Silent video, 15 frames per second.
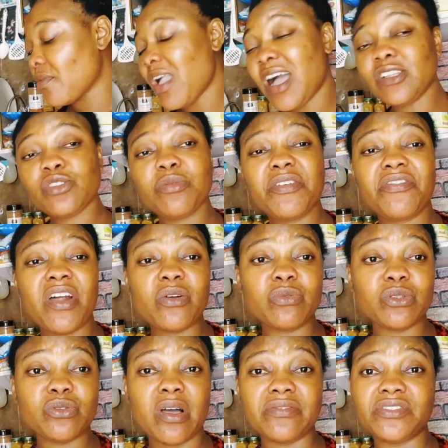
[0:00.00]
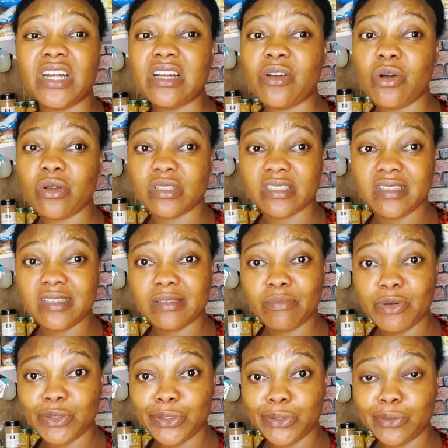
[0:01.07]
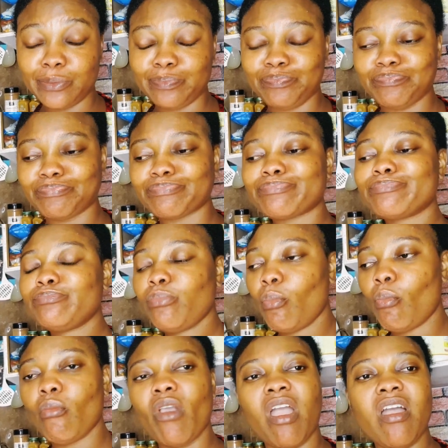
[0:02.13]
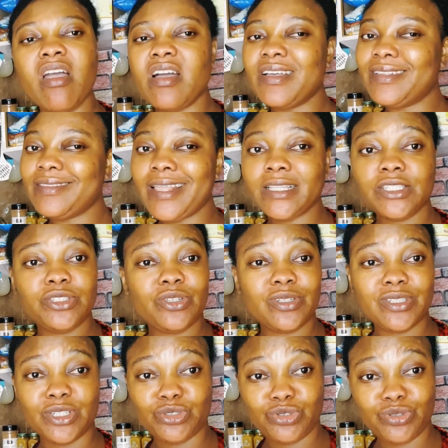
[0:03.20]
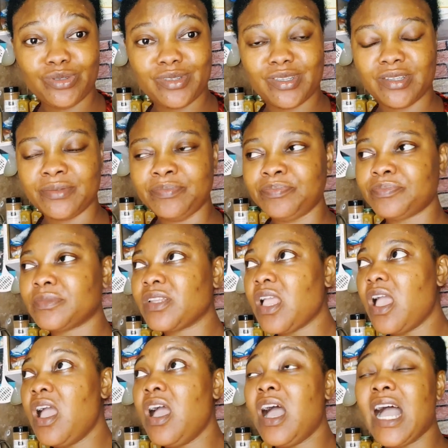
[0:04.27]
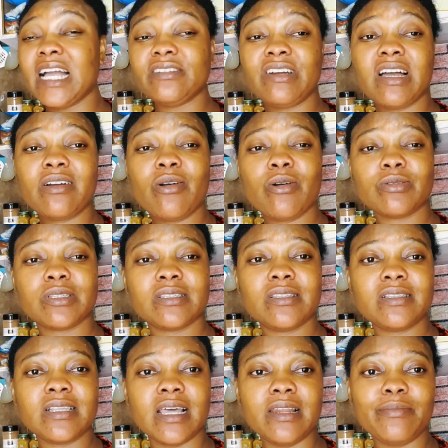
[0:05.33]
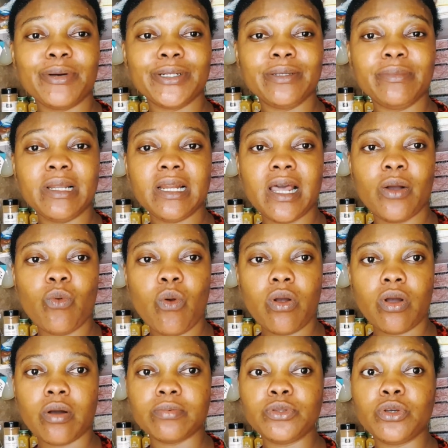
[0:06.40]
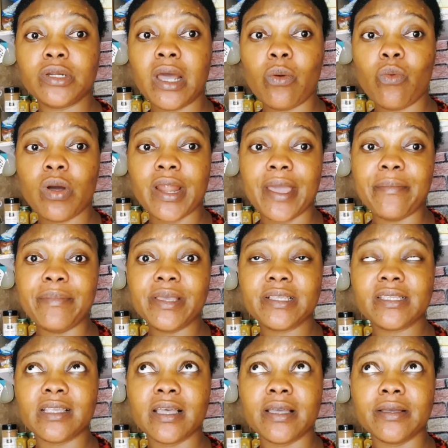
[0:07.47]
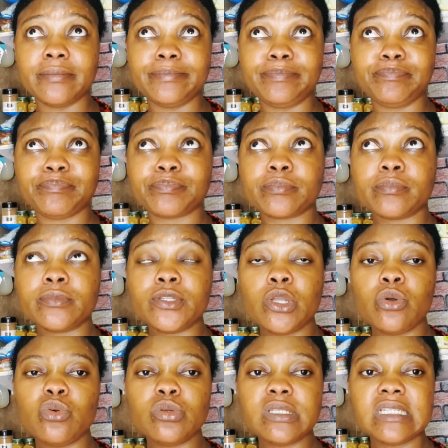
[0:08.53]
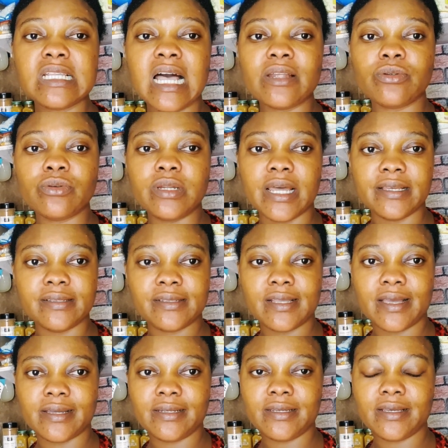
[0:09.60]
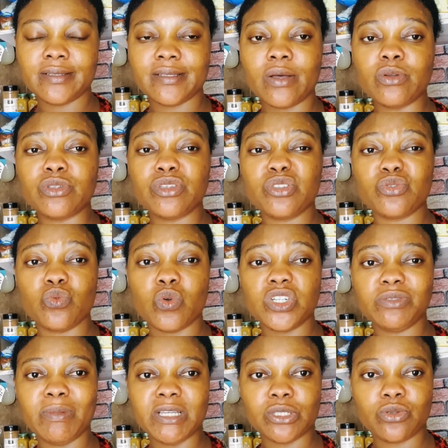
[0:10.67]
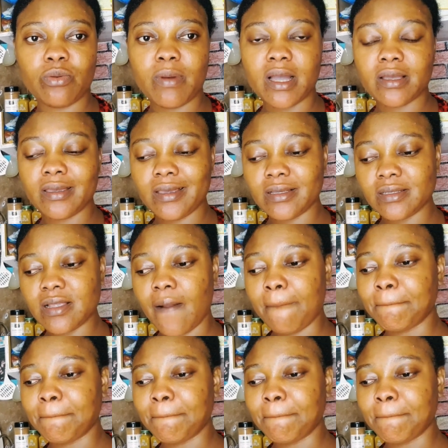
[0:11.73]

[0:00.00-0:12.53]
And to be frank with you, I've drank hot this morning. That is just the truth. I drank hot this early morning, immediately I woke up. Though that one I mix um, Uziza and Oda inside, yes. I want to use to wash my stomach, yes.